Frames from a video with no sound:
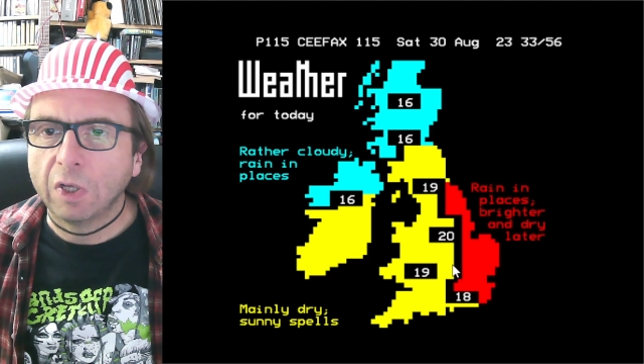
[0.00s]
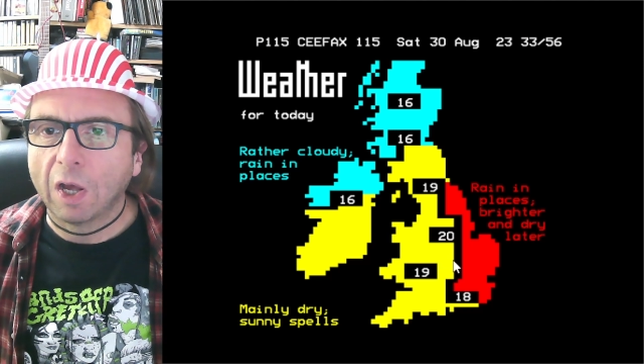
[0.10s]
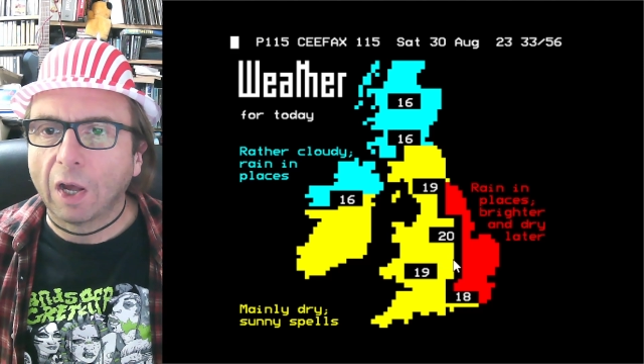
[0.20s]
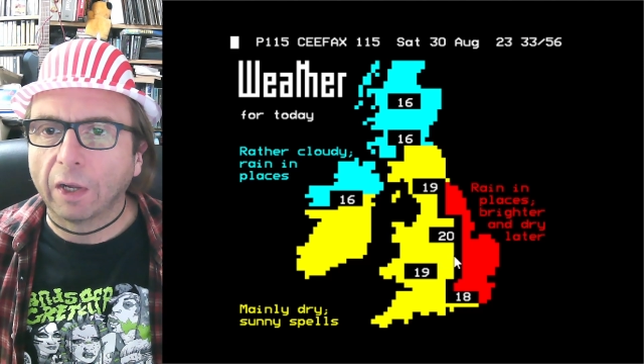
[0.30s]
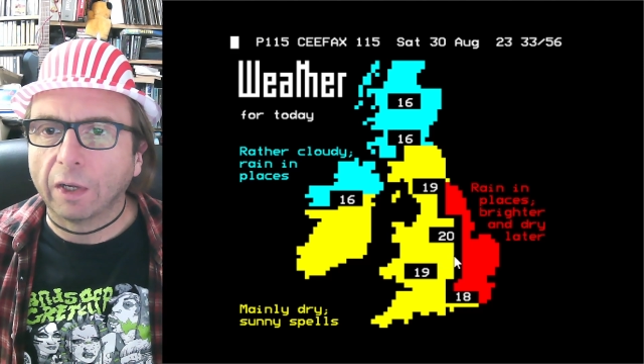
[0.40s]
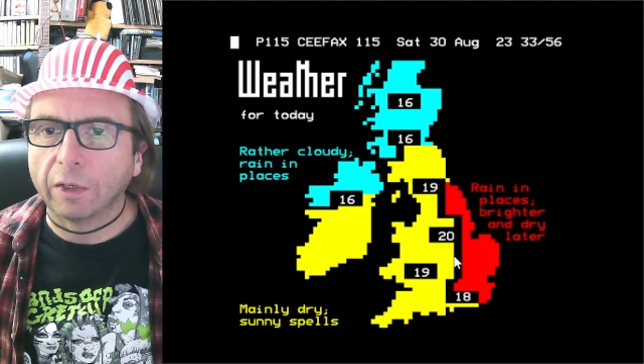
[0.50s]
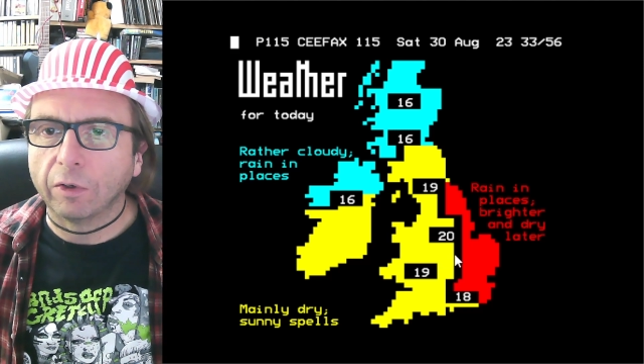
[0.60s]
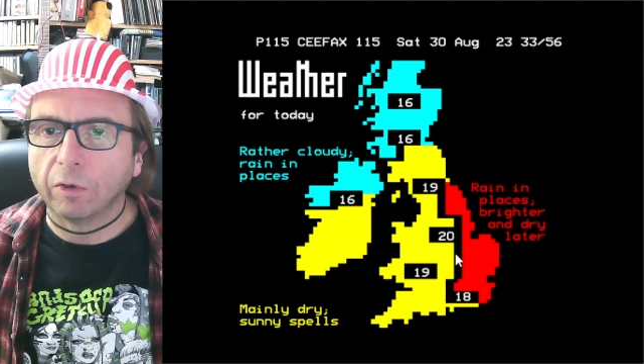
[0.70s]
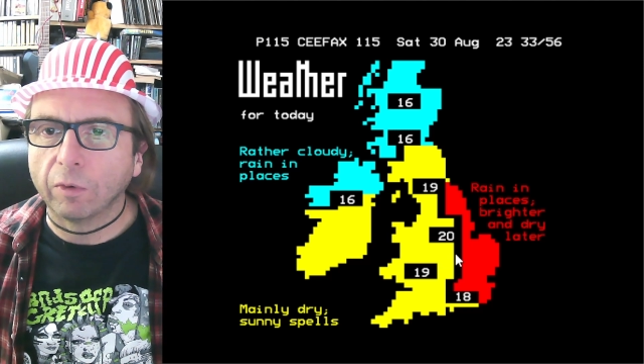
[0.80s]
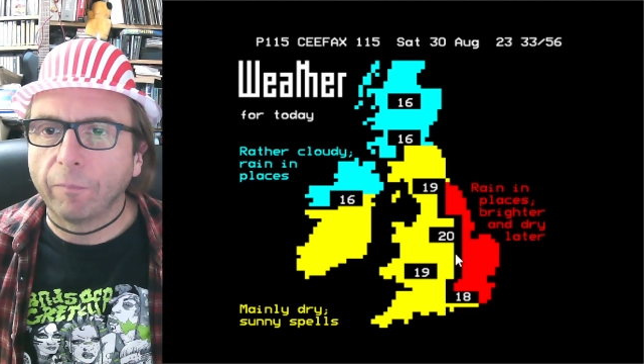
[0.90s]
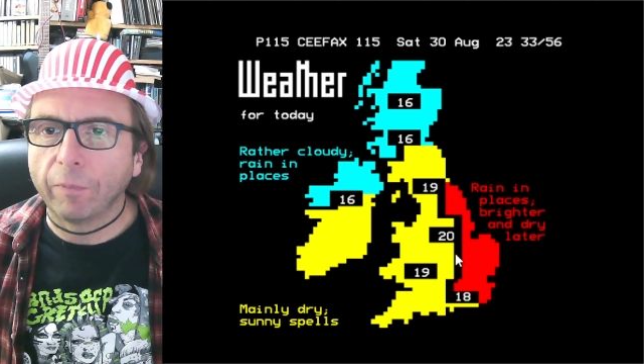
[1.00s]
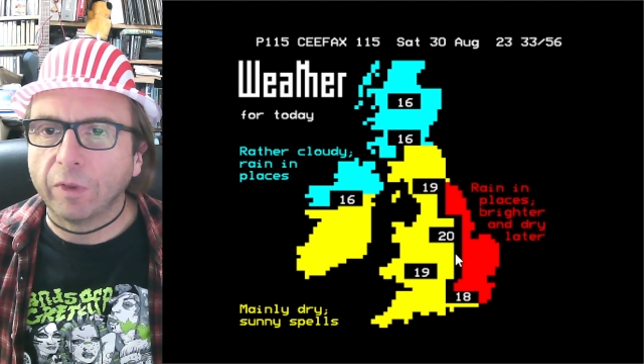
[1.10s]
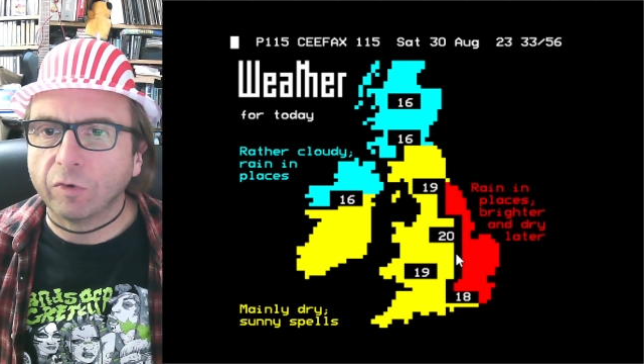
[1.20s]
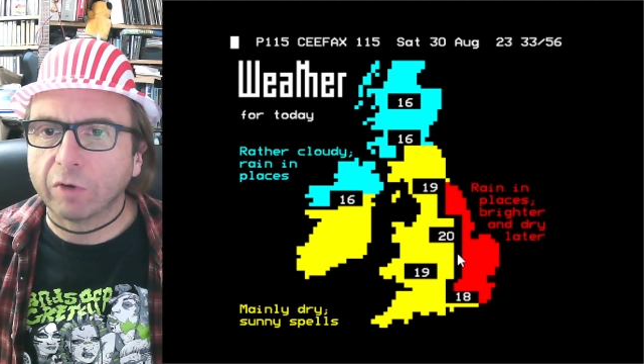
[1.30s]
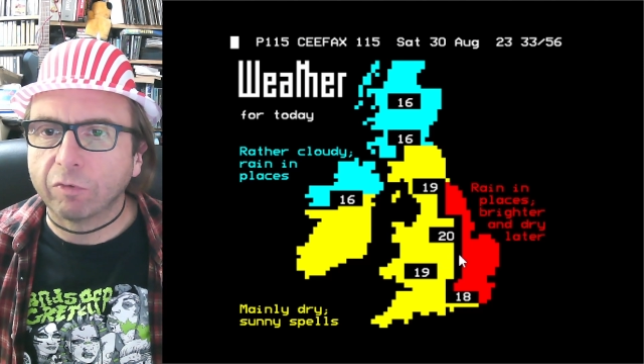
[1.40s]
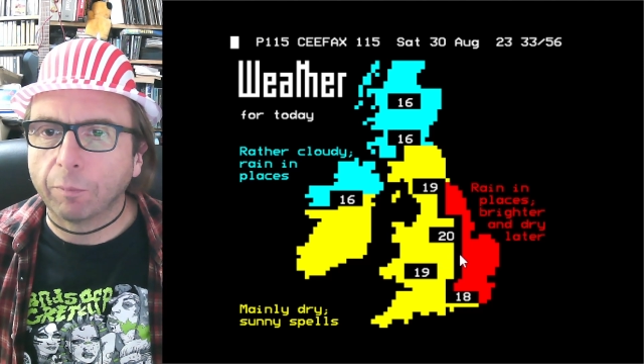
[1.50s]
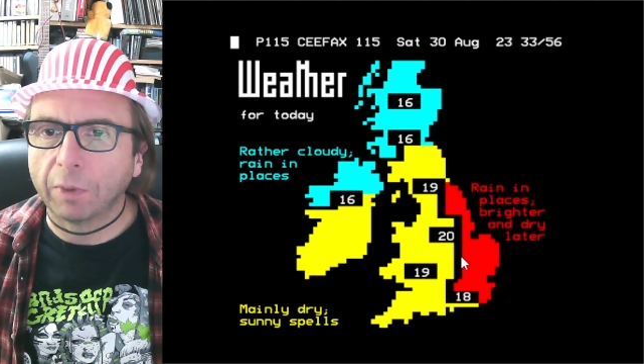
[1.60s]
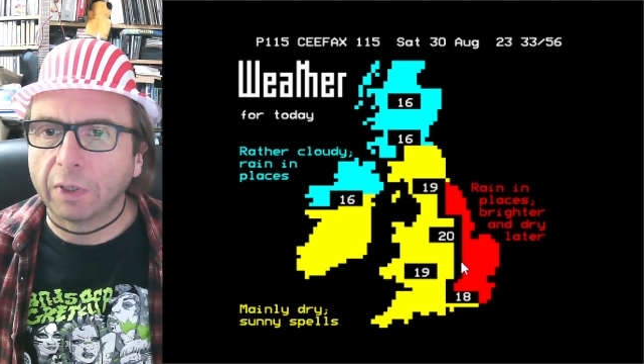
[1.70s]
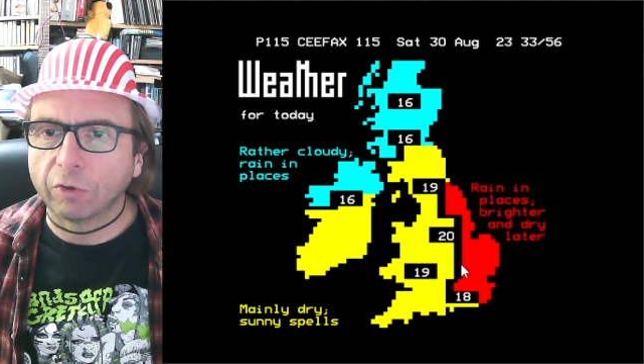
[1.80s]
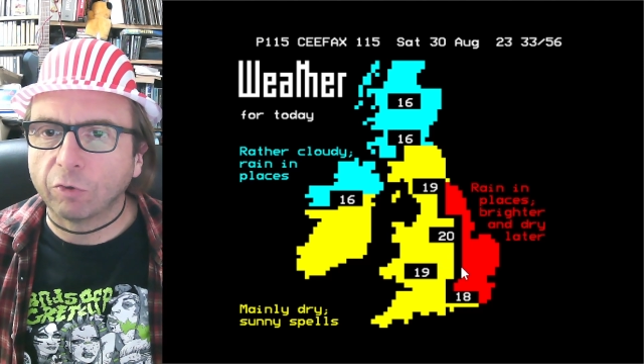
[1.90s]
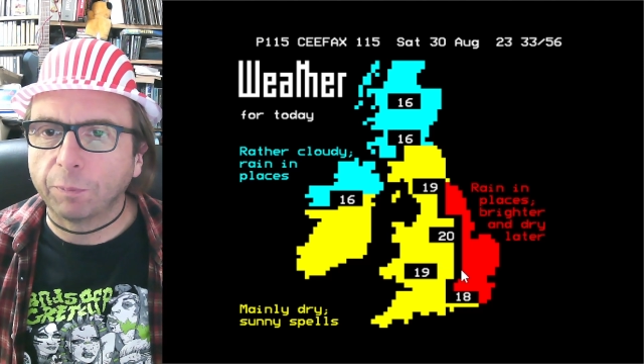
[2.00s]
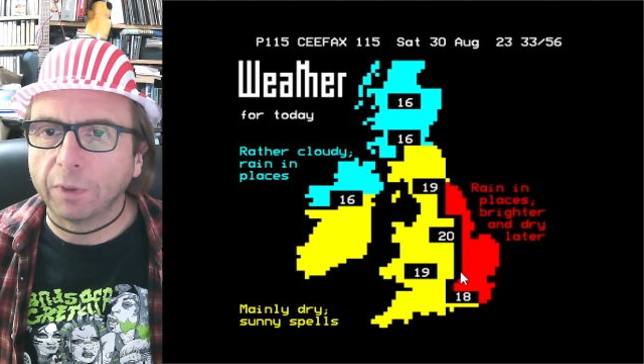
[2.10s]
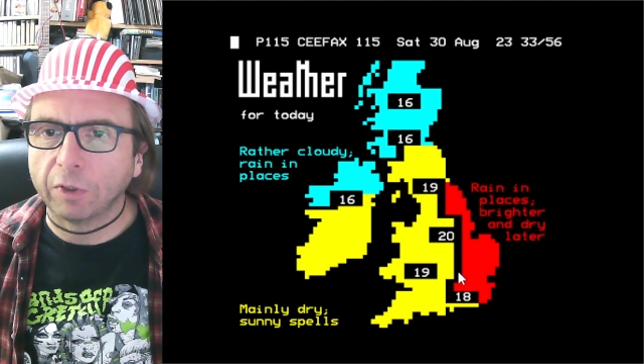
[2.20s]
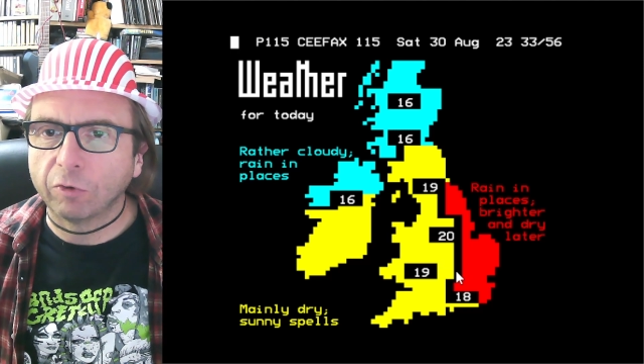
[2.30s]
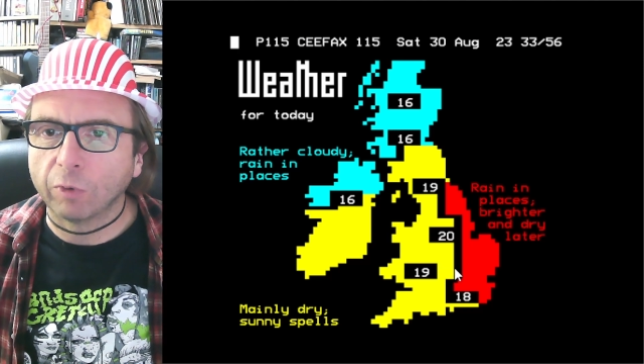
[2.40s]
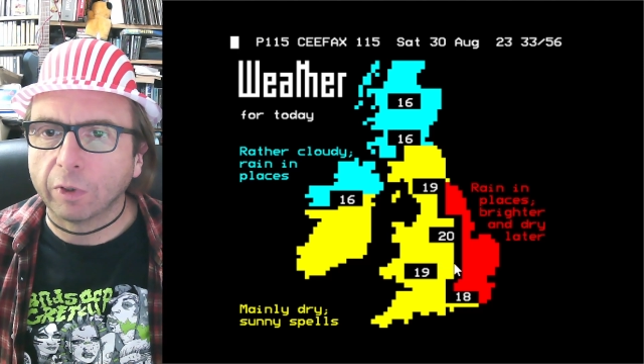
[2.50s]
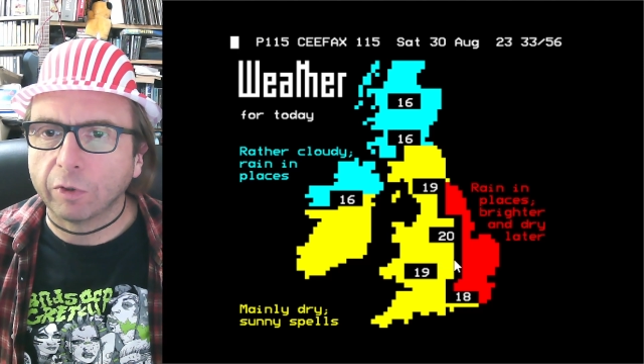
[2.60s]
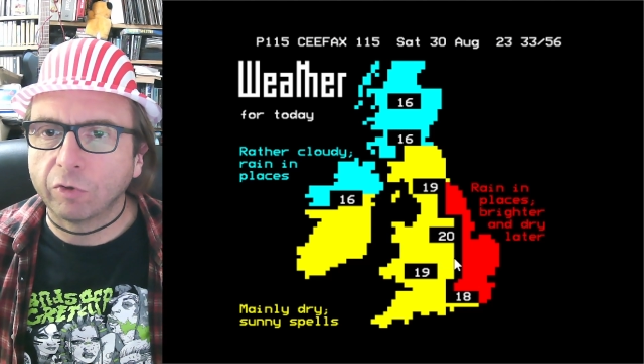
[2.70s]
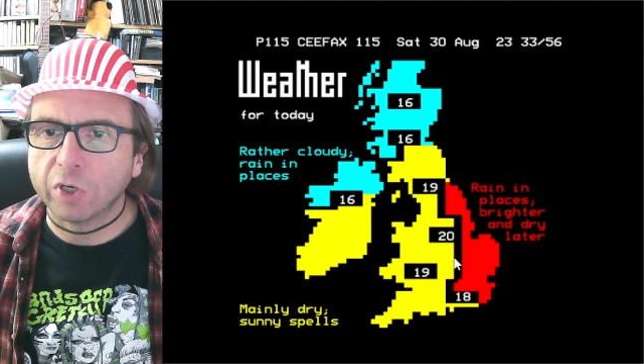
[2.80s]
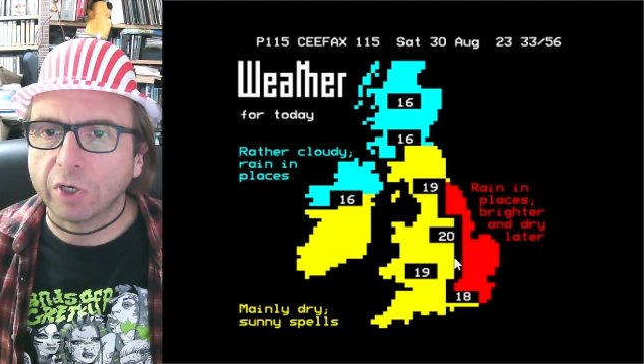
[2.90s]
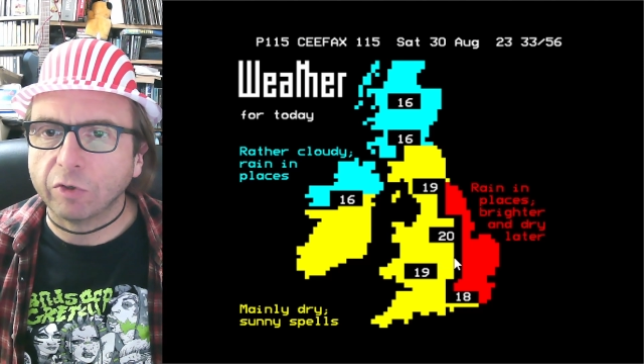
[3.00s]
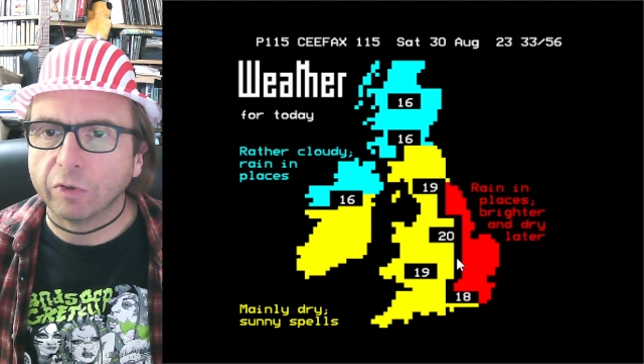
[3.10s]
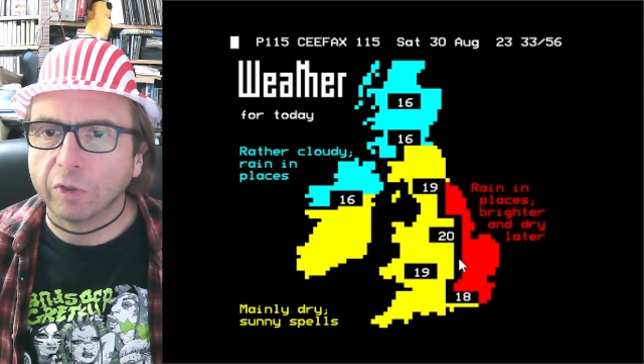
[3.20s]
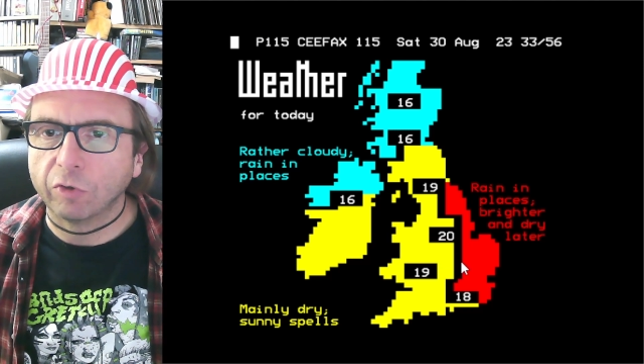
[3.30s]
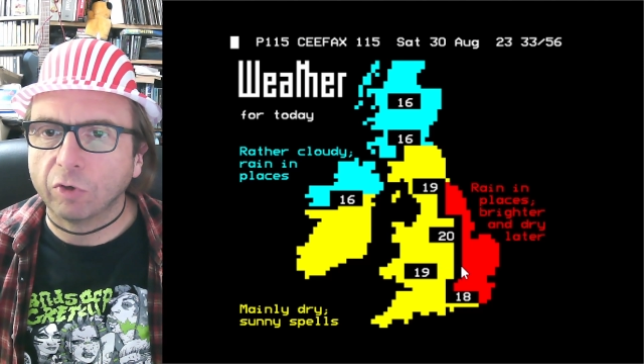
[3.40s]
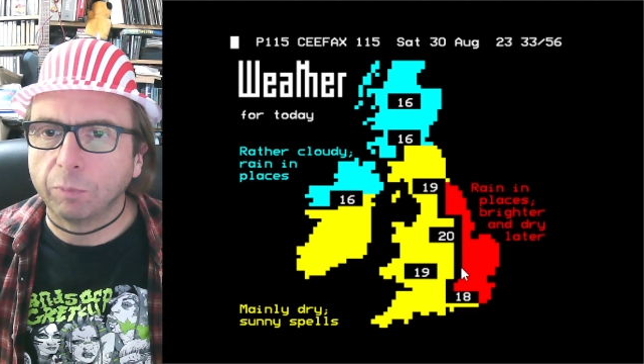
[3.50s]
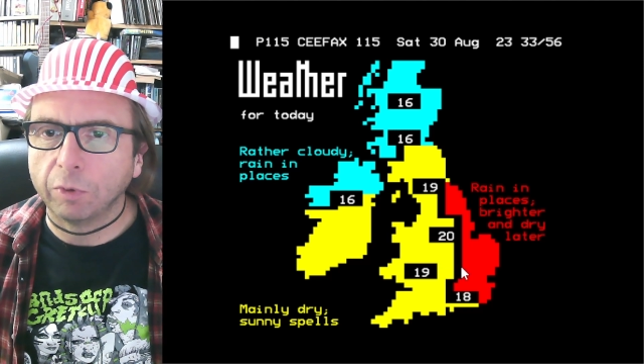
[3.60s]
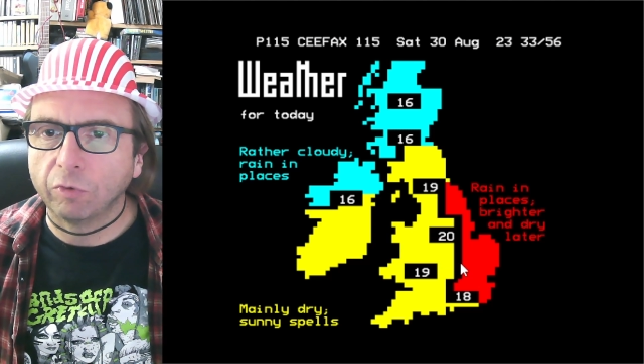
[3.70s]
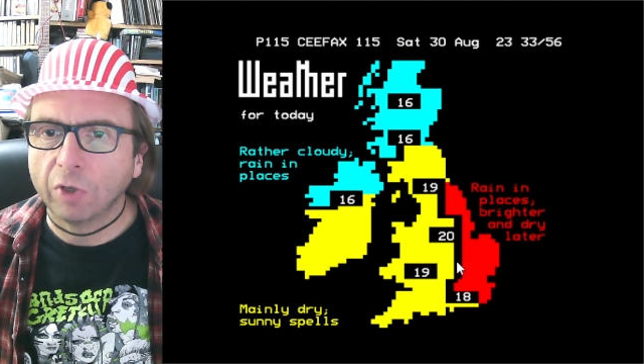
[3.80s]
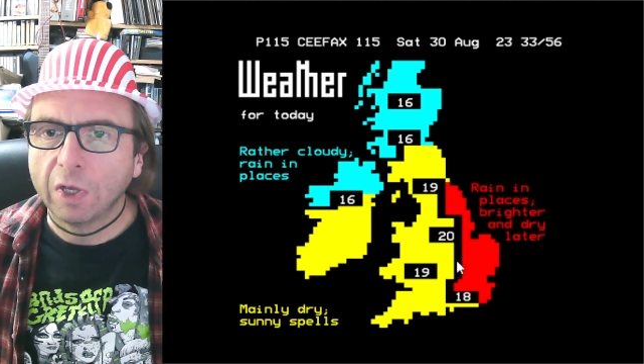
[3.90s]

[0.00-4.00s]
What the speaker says: and instead of a blank space where it's changing the attribute,